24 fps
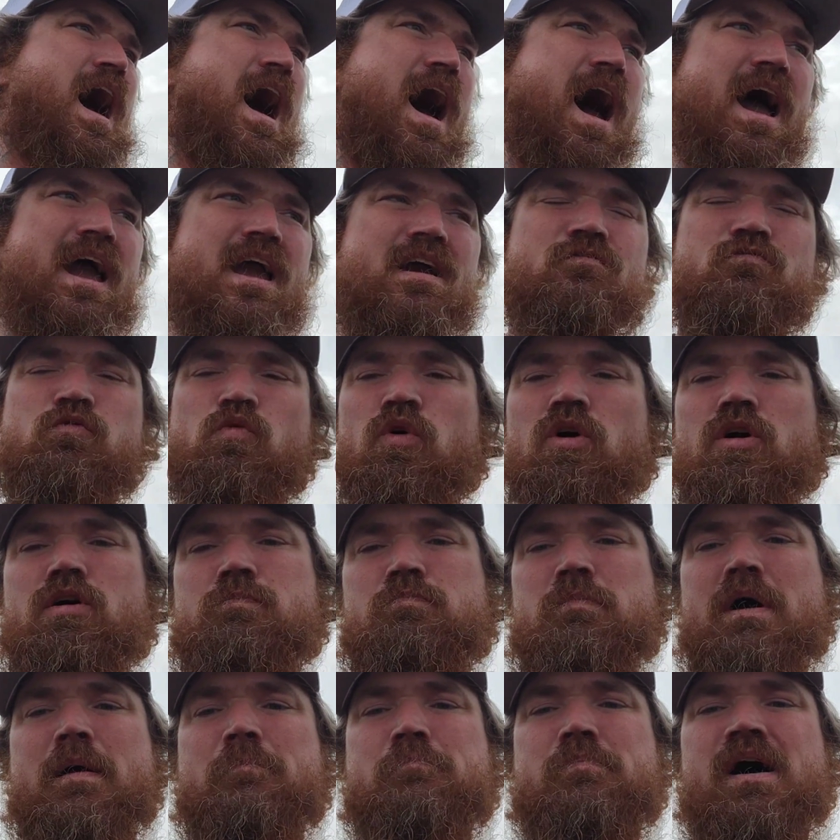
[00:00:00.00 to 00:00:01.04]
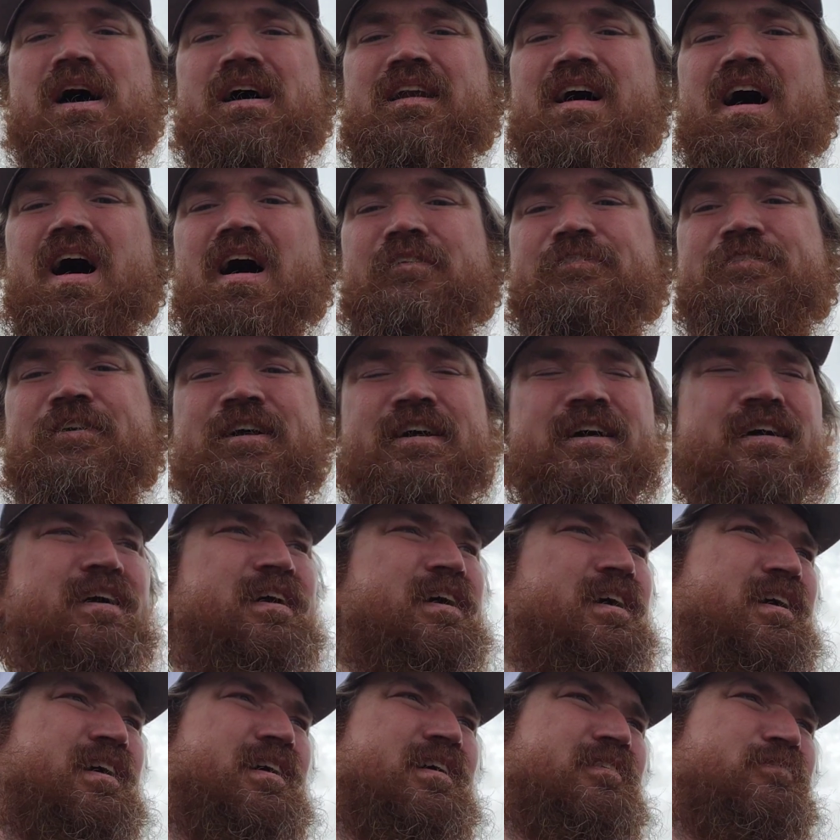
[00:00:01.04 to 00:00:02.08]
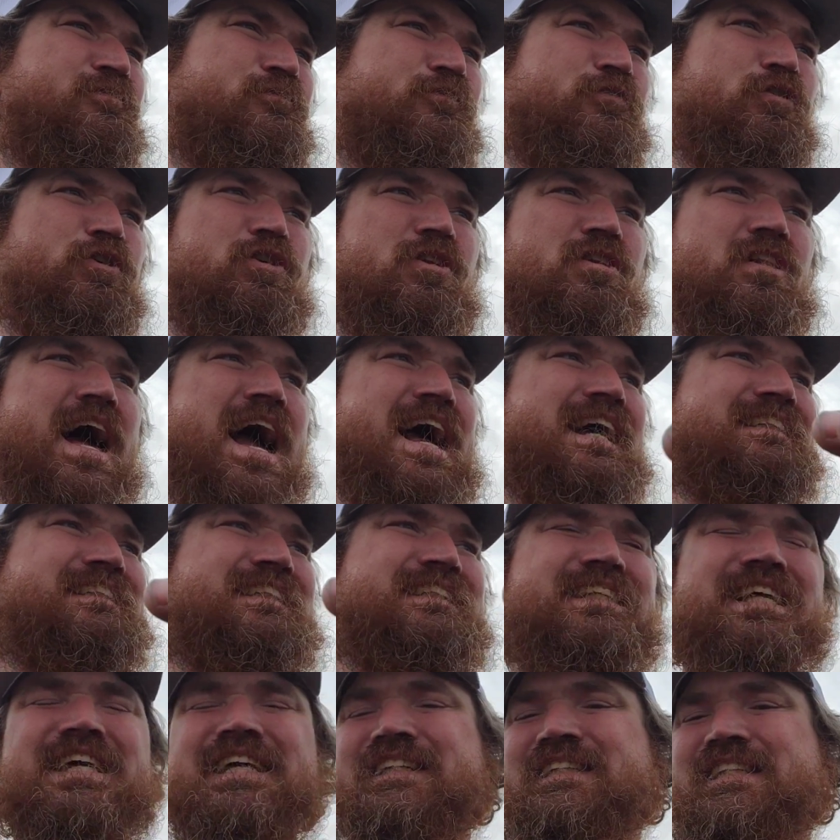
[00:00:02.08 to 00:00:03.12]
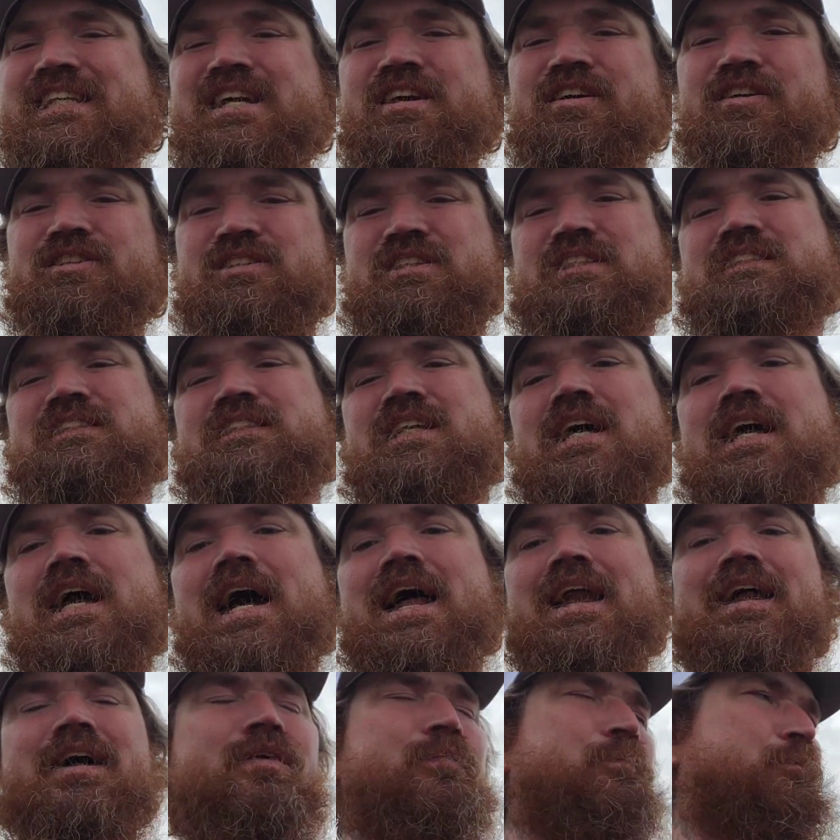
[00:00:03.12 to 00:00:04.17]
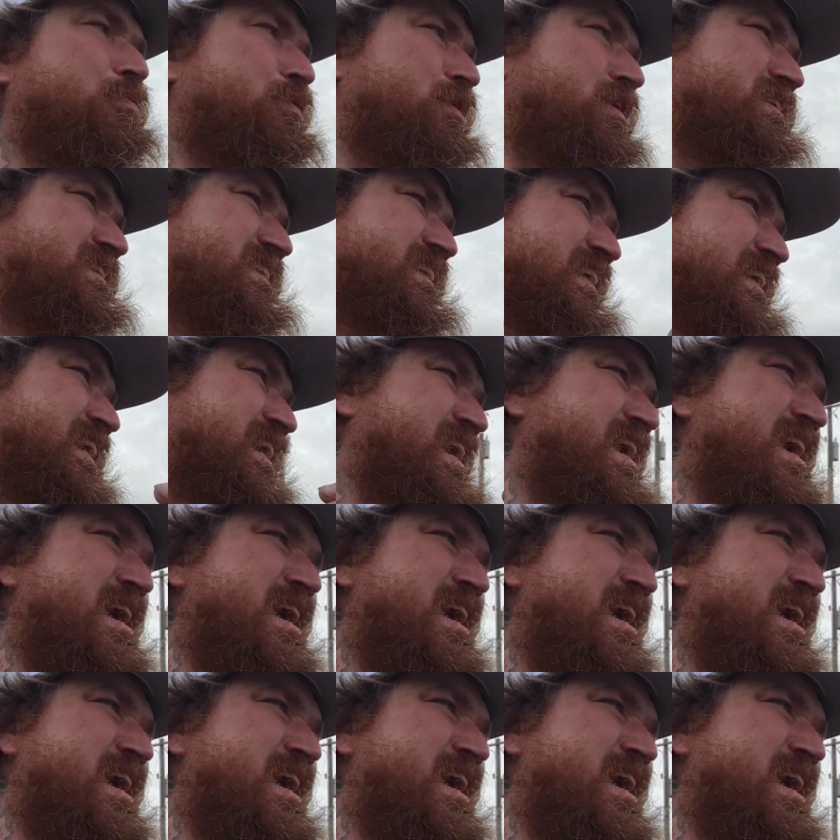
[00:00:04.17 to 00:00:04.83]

I have worked my butt off for the last six years since I got out of prison